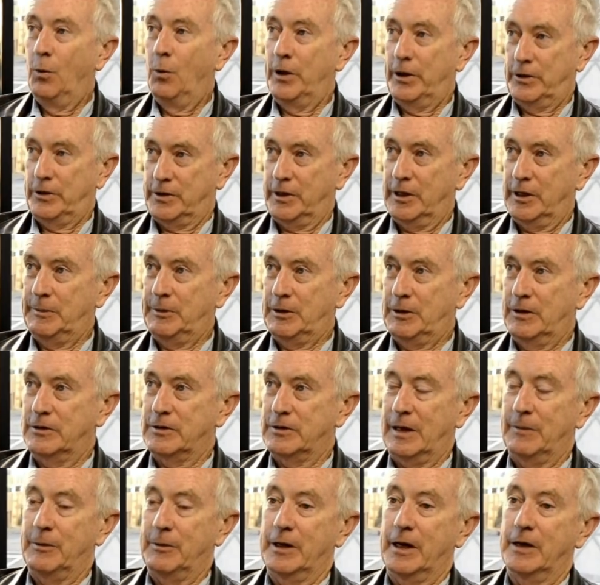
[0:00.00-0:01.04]
Well, it's going to be in the
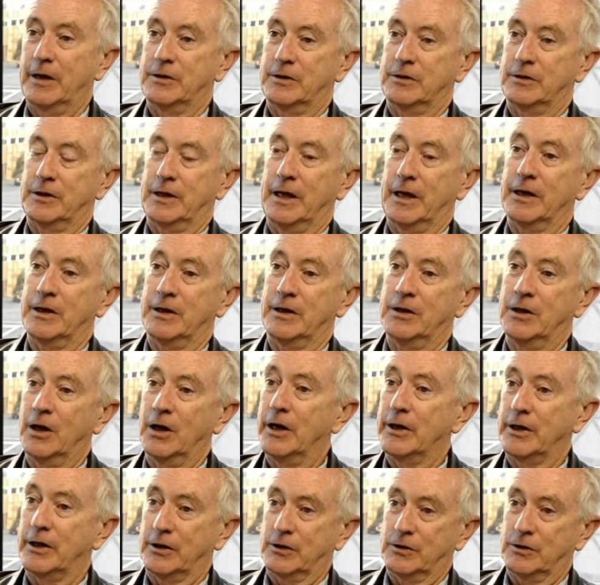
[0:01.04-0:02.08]
same way. The
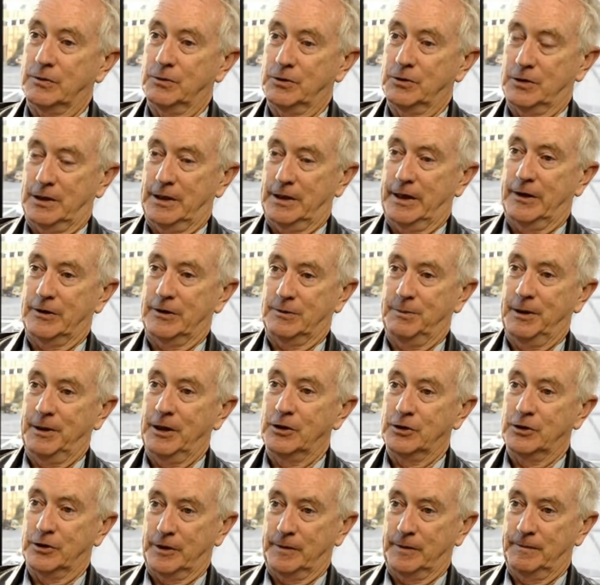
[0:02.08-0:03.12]
1890s was the last
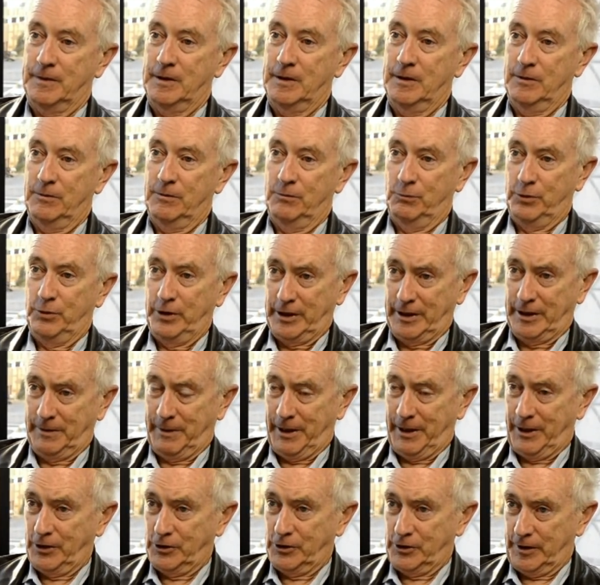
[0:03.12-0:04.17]
really
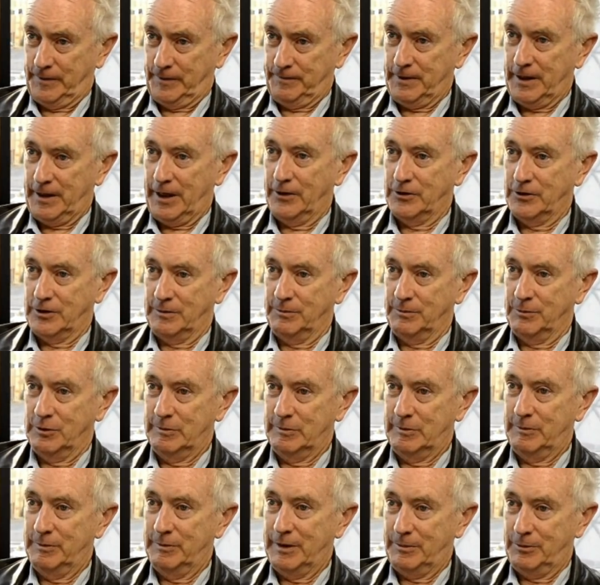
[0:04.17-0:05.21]
major housing
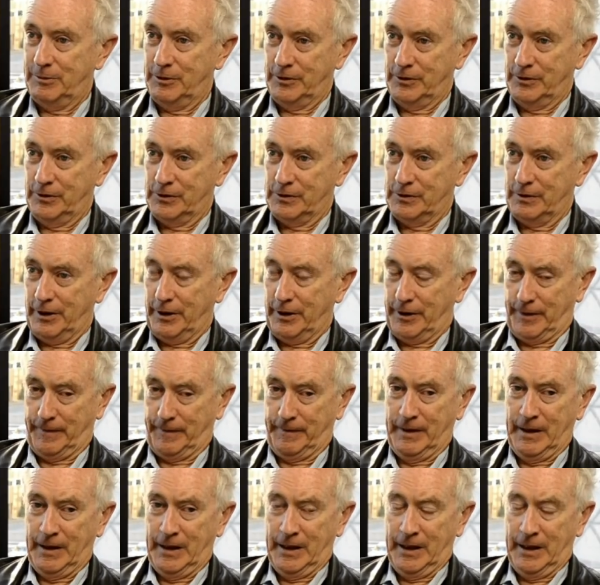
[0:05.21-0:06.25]
boom and bubble in Australia.
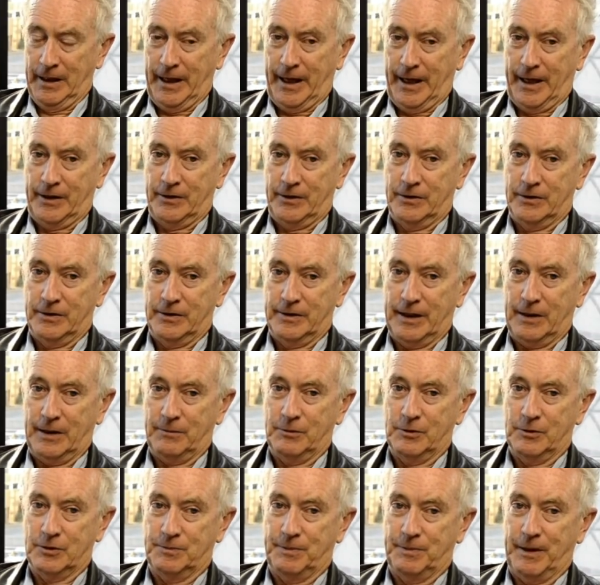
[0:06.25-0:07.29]
And that
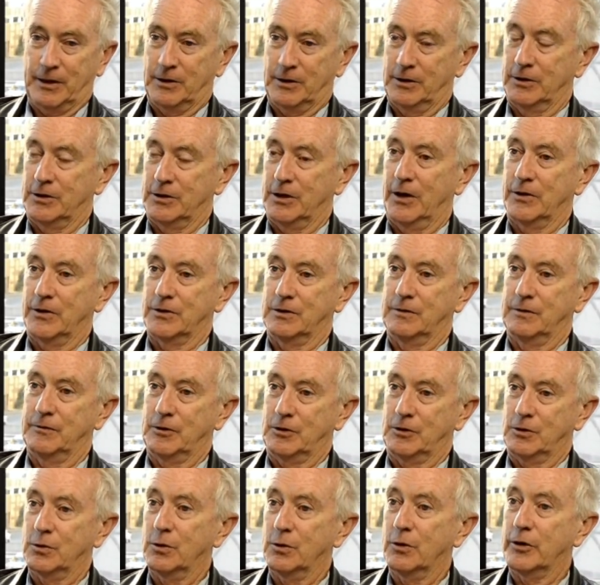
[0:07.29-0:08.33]
was back in the times of the
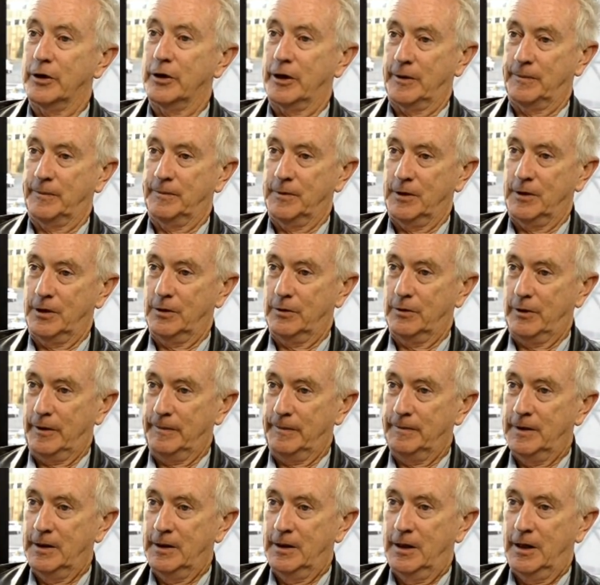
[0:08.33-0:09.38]
Victorian era.
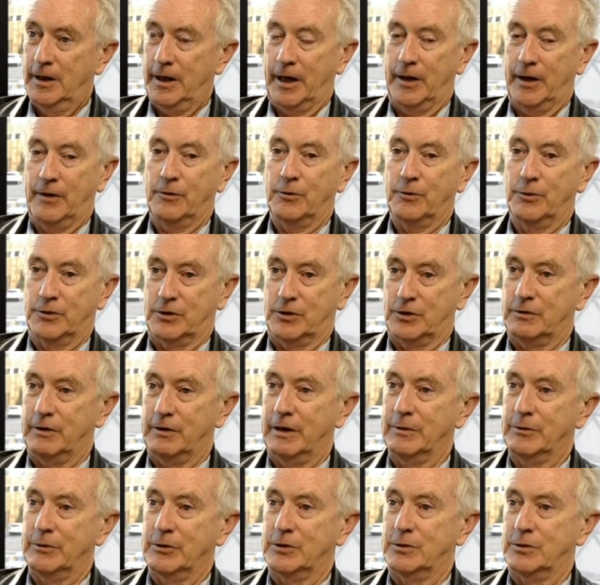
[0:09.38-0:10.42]
And of course,
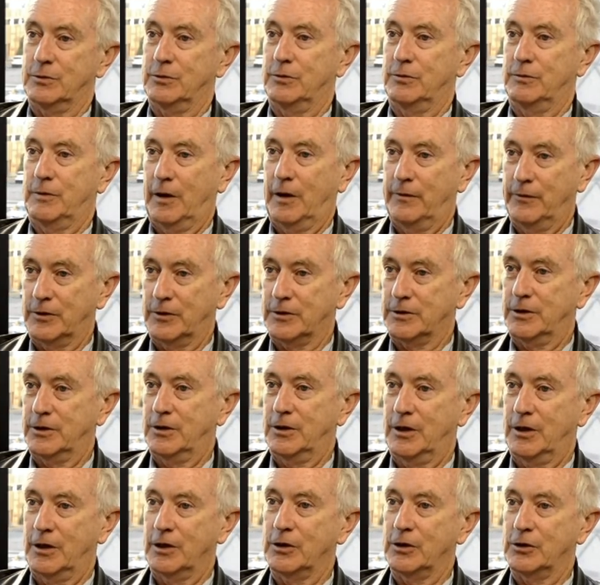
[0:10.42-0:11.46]
Australia was still obviously
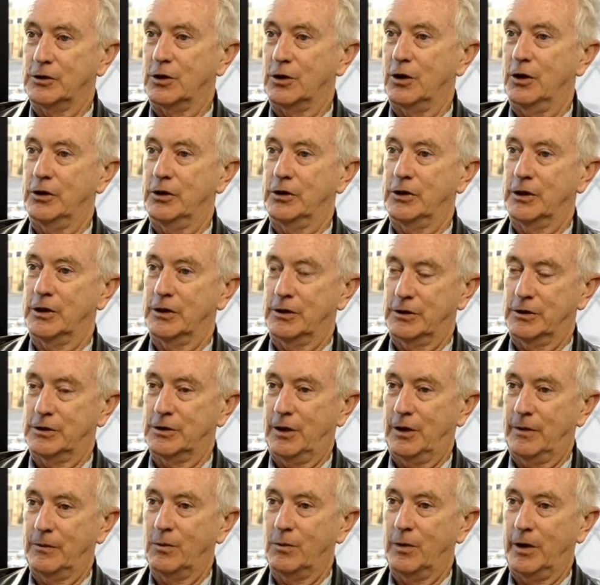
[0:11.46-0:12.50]
the English colony at the
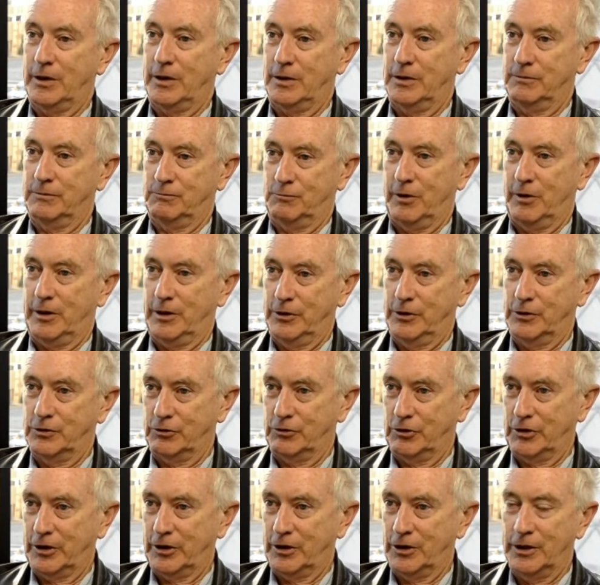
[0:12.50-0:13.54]
time, quite
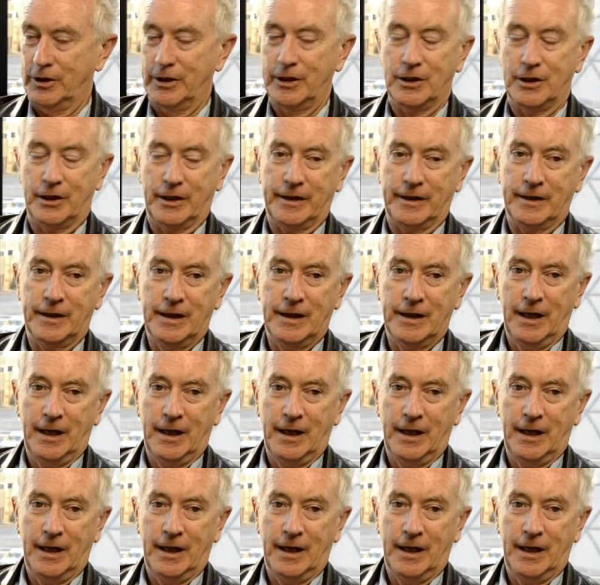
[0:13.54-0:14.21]
literally and legally.